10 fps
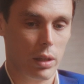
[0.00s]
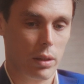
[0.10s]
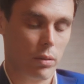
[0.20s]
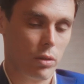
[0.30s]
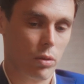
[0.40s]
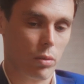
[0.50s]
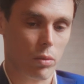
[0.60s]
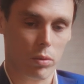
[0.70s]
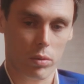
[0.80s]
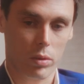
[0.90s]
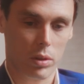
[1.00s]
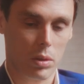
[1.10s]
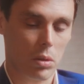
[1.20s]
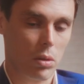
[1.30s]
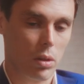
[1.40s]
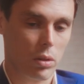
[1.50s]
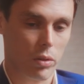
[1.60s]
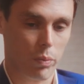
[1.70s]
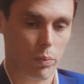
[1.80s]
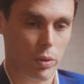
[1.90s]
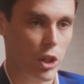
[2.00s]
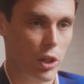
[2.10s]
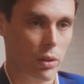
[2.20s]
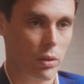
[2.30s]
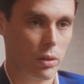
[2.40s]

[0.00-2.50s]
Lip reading: and so it's not a lot of pressure.